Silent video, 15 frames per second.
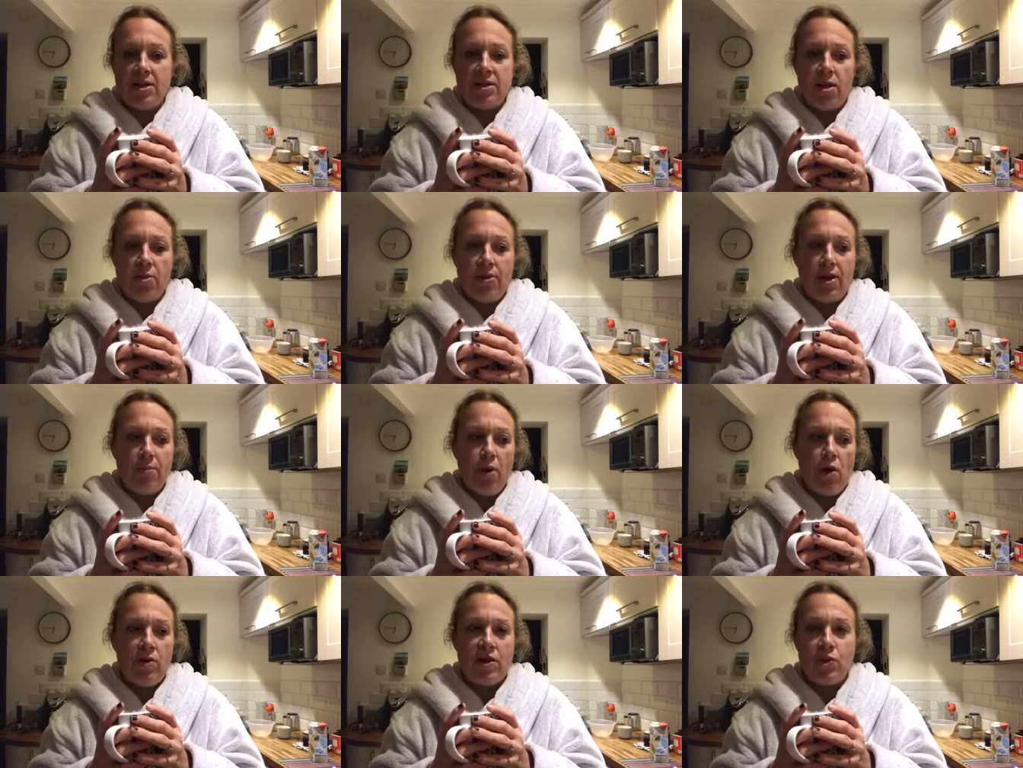So I think
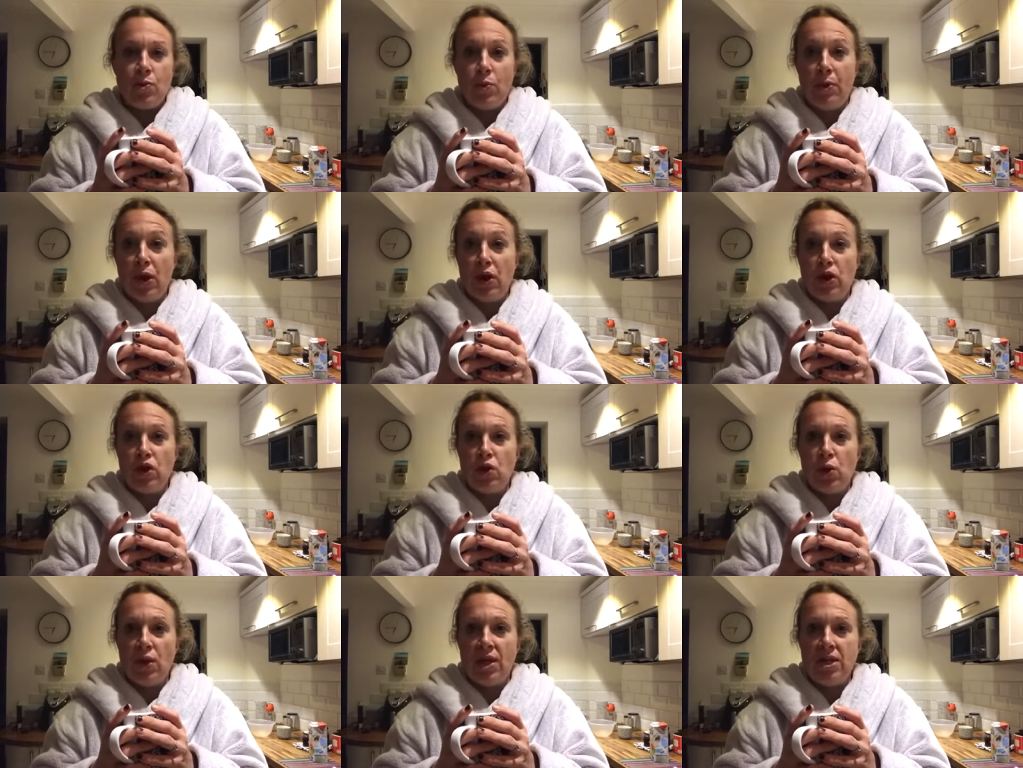porridge will be a good
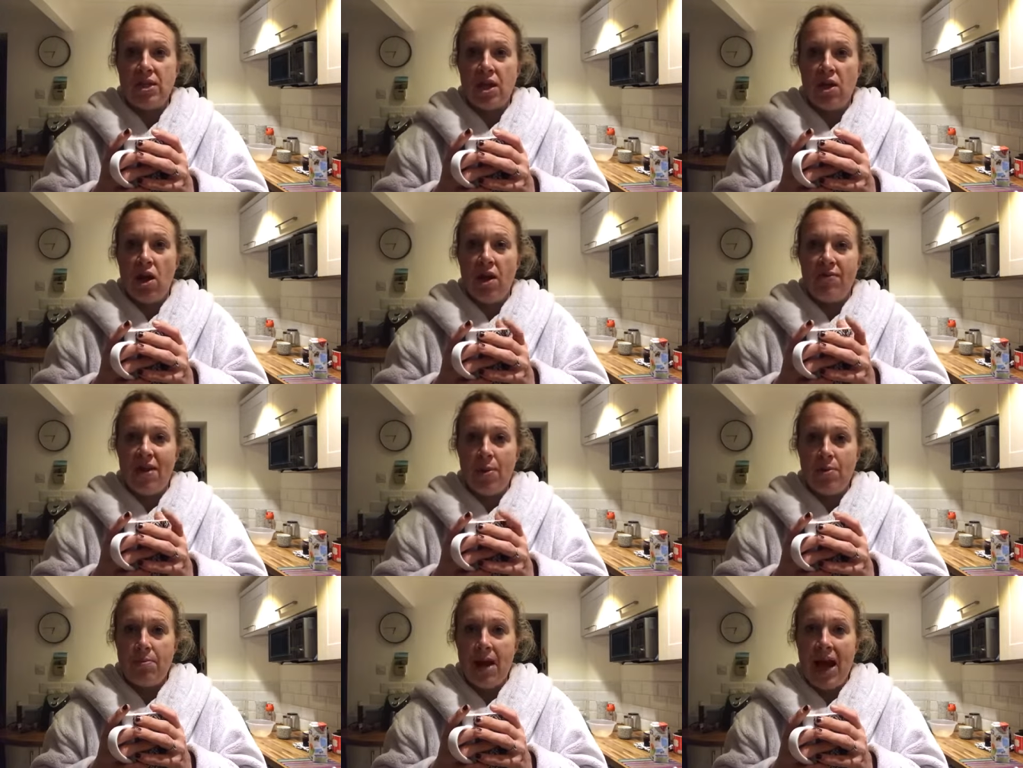choice and I'll have
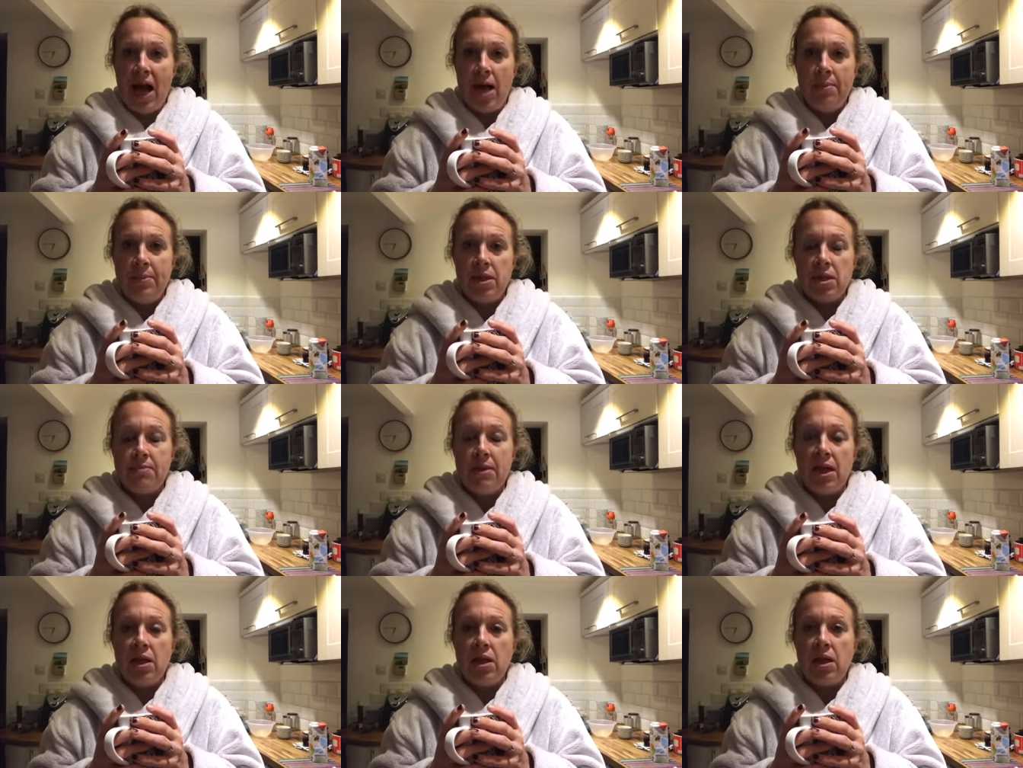that with my almond
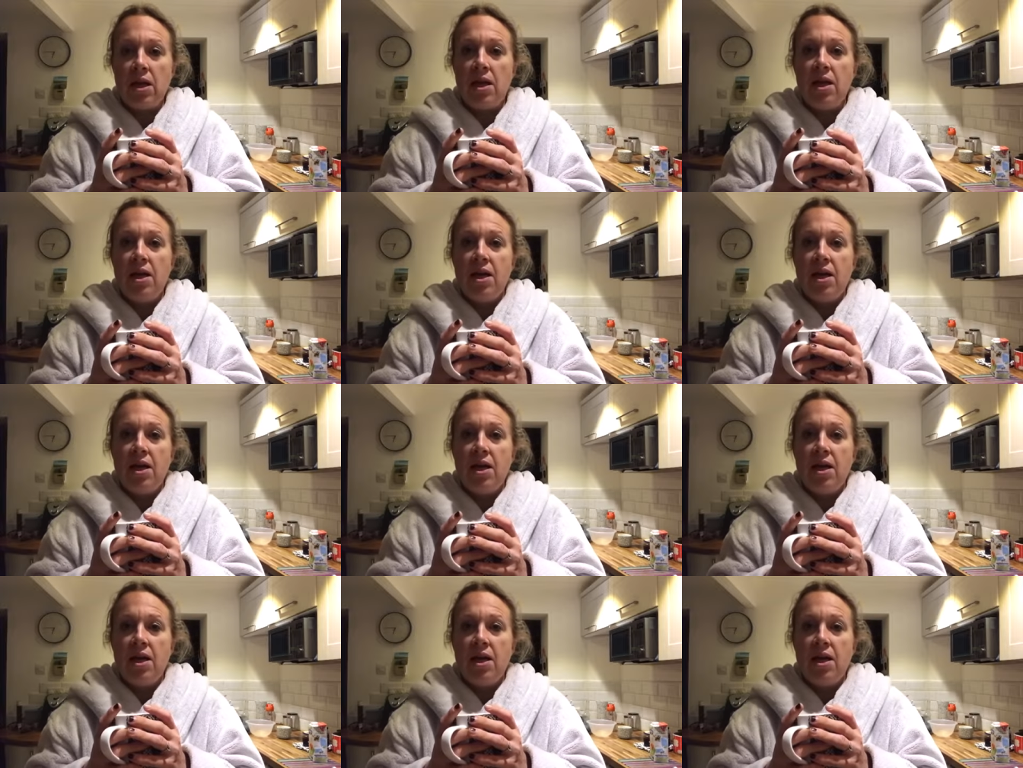milk.